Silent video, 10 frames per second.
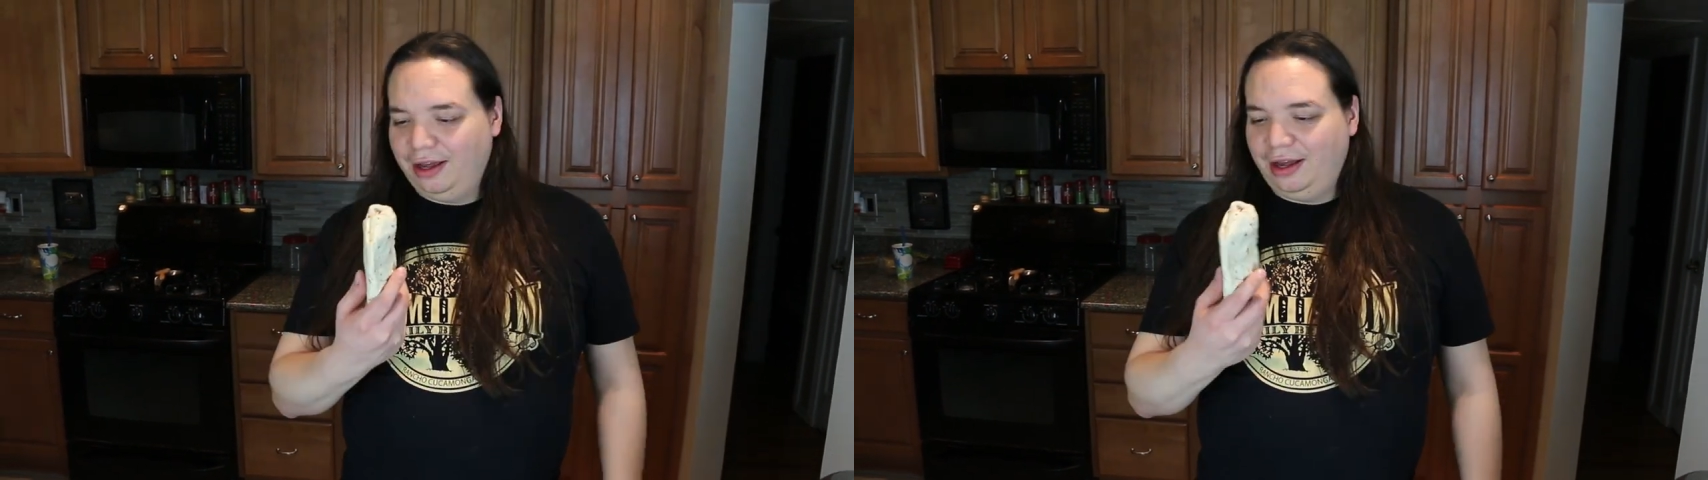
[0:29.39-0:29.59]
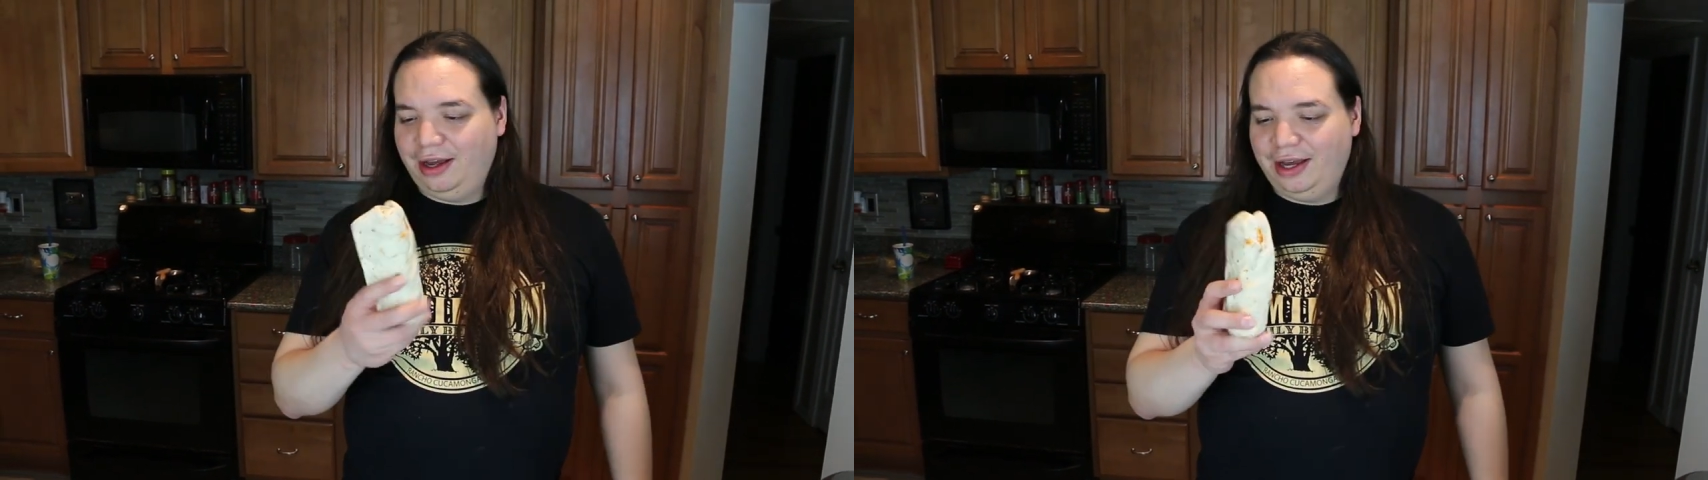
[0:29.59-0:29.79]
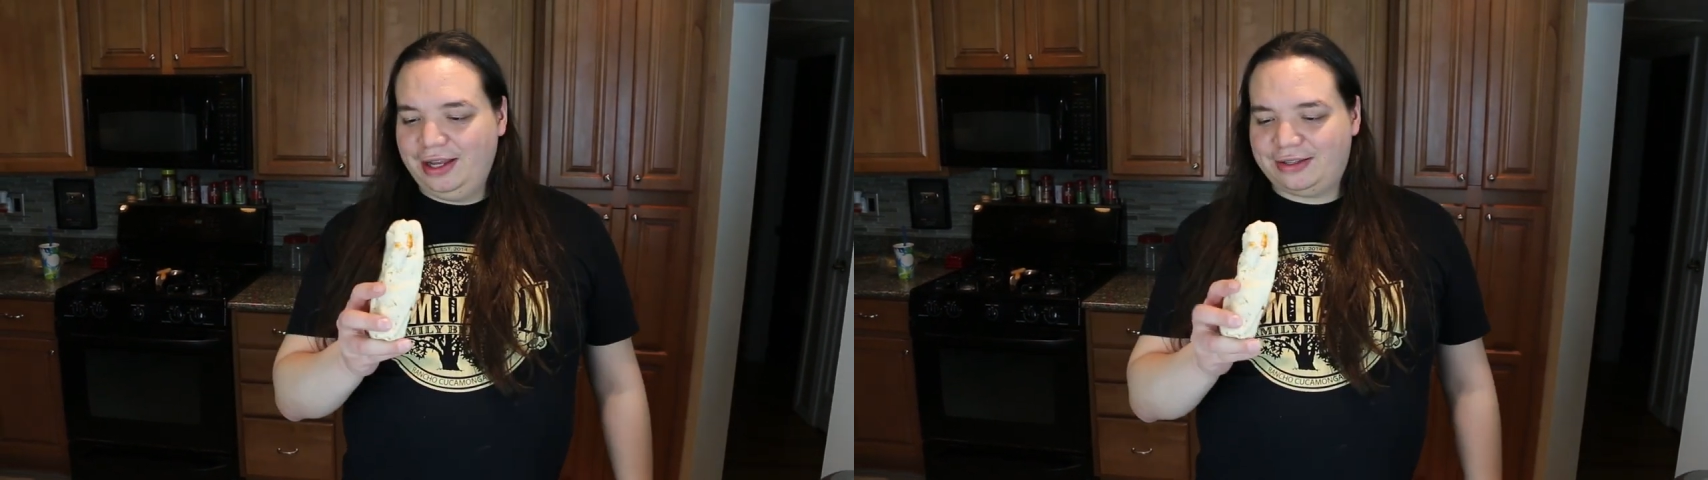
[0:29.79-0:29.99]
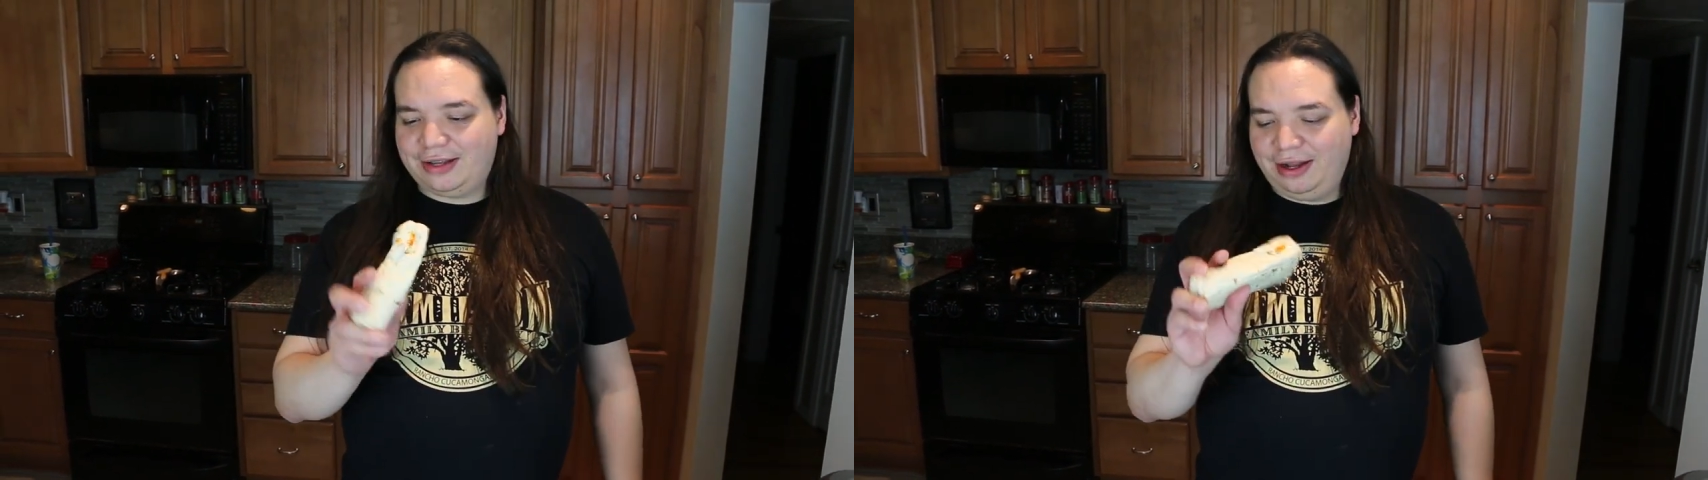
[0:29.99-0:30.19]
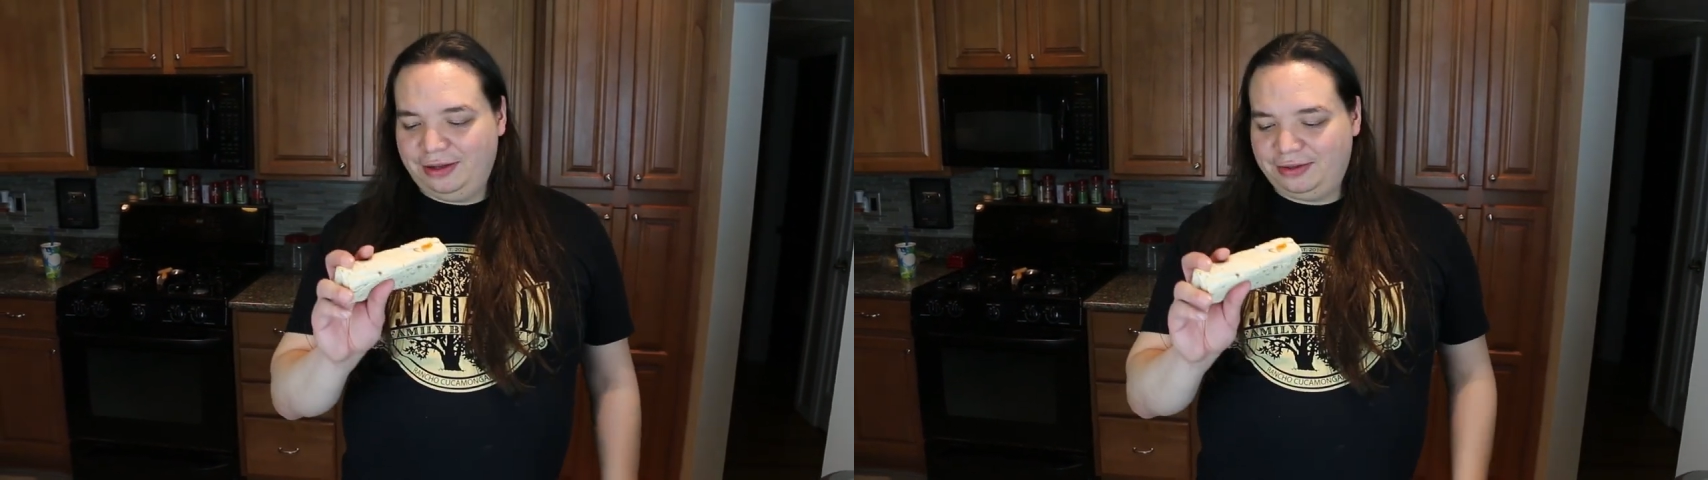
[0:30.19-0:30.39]
Uh, it
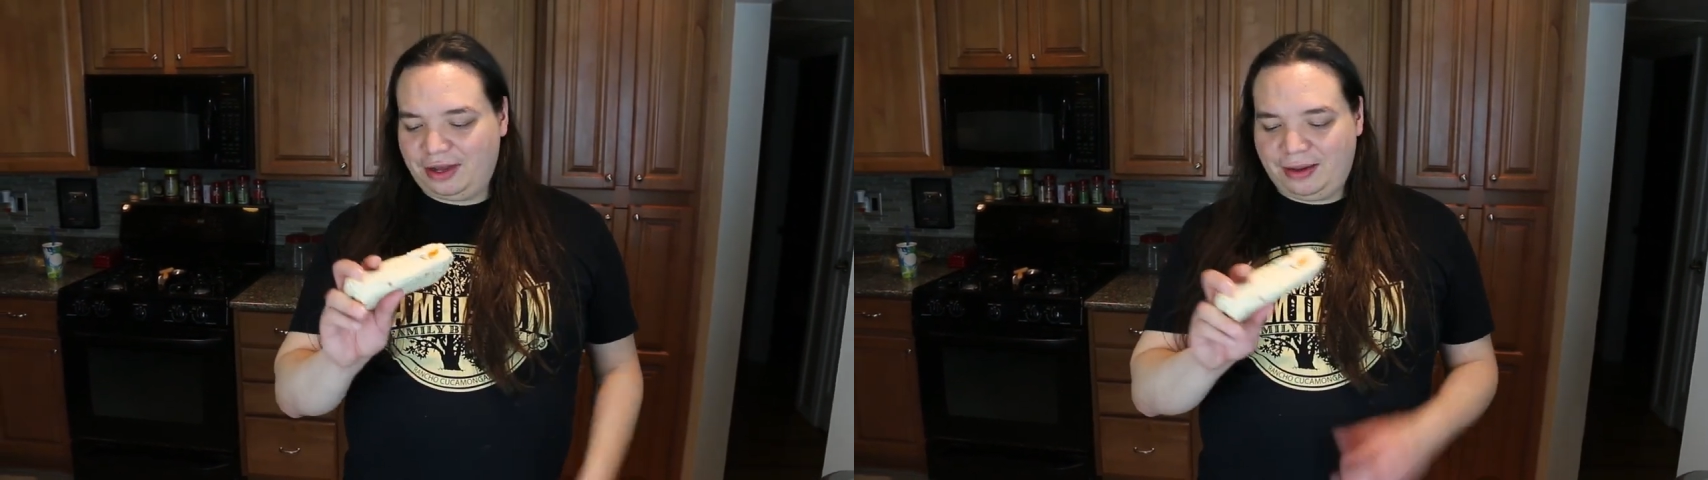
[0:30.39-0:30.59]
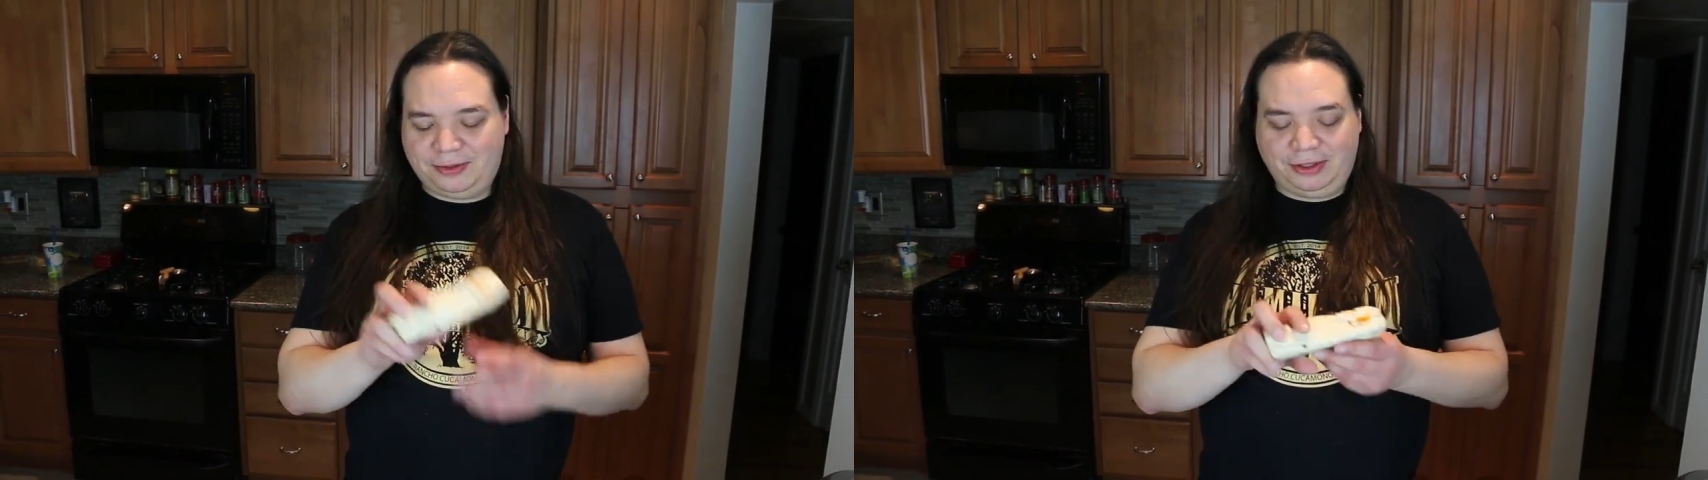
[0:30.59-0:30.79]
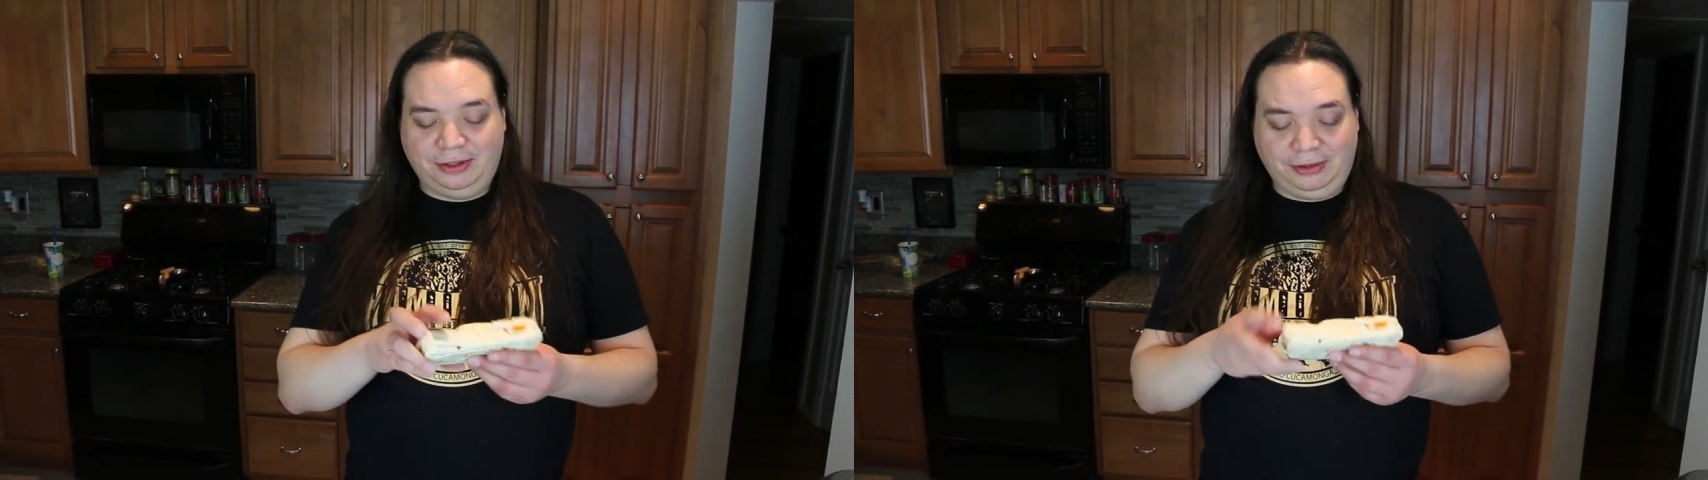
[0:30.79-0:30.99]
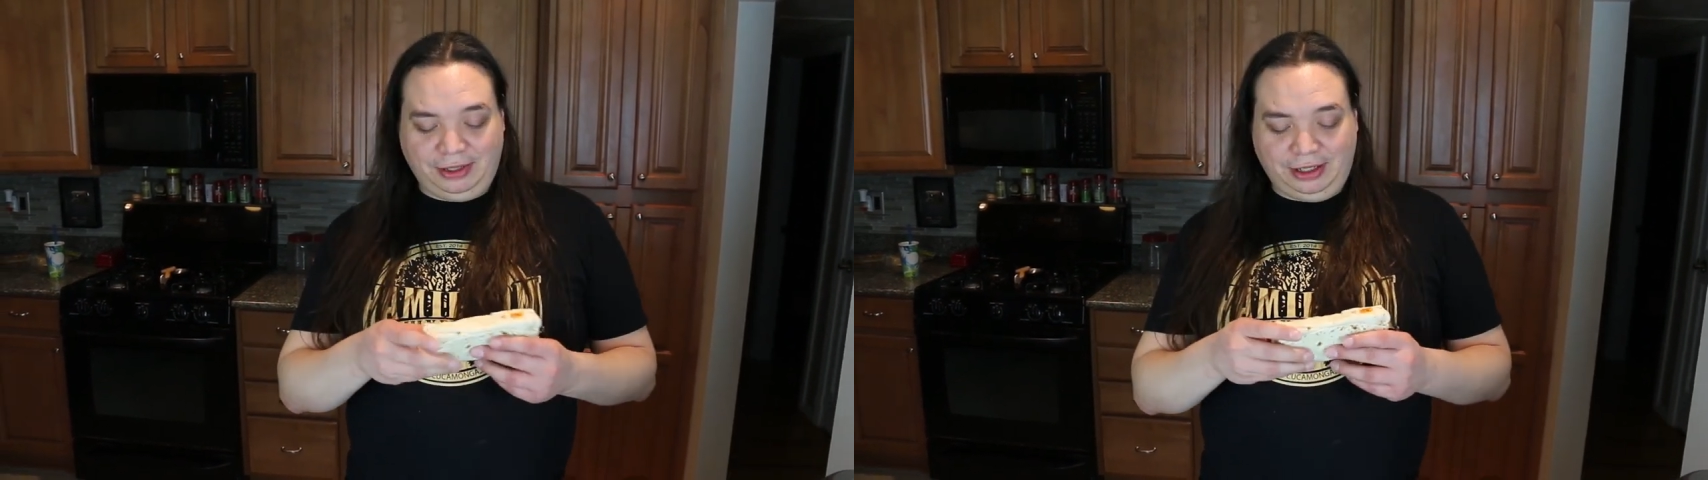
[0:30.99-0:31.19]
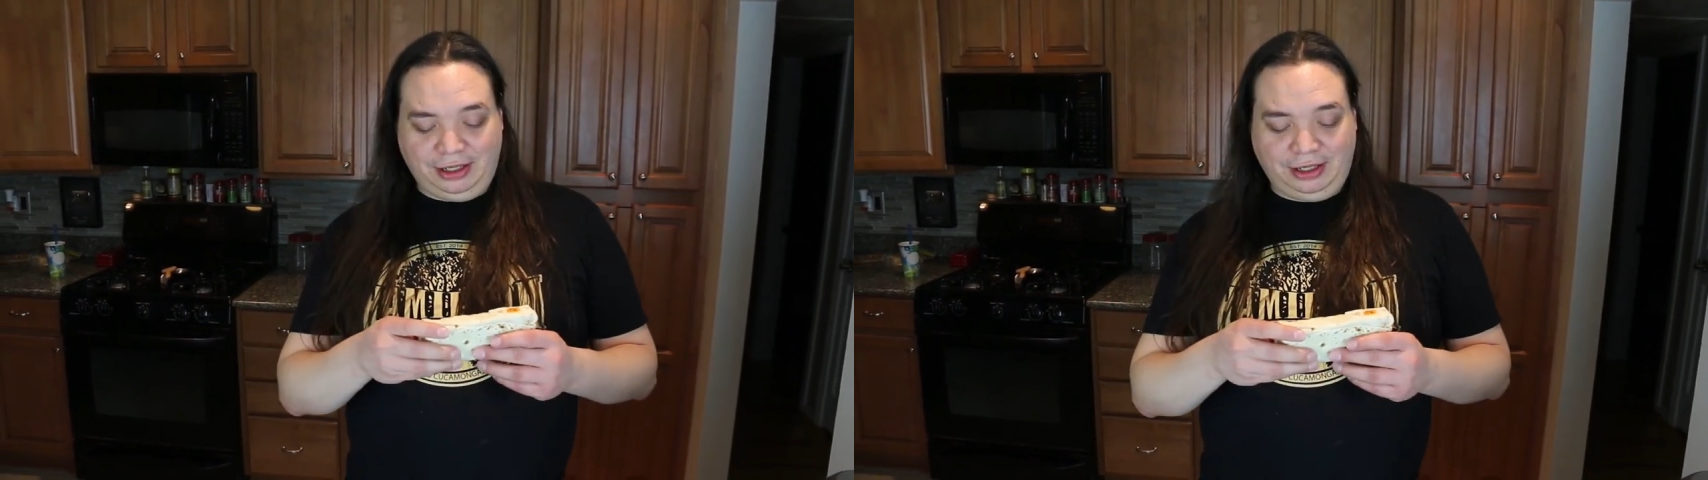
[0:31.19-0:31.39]
sounds
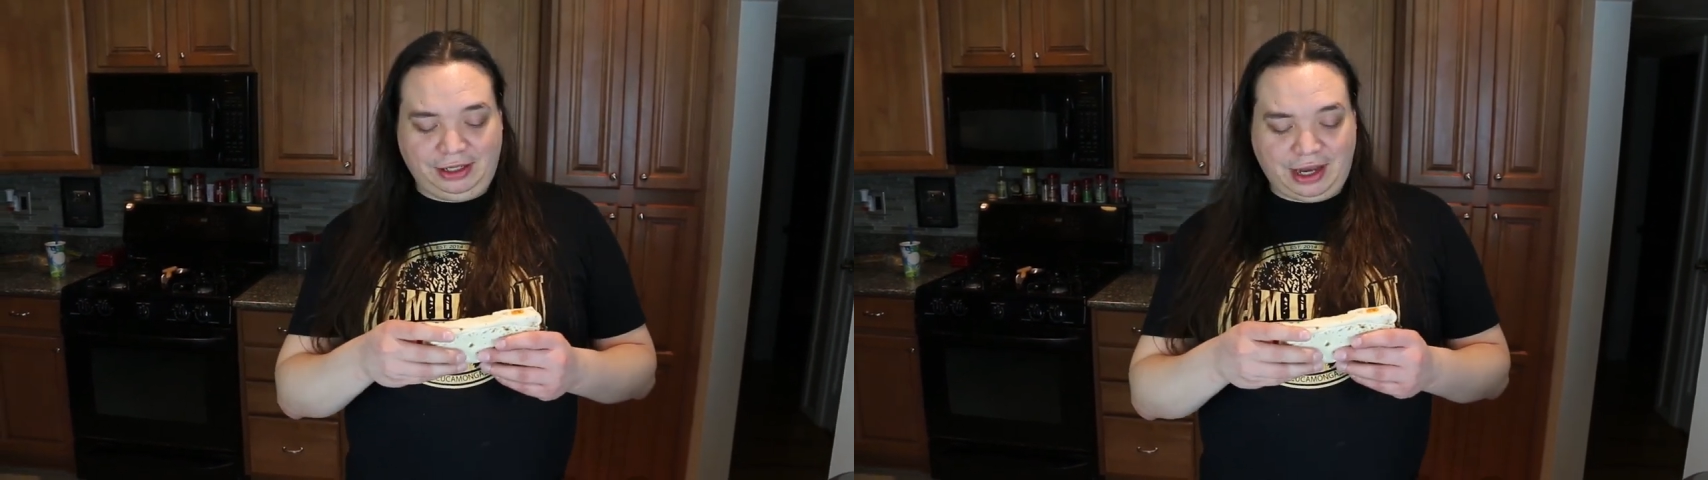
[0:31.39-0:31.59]
absolutely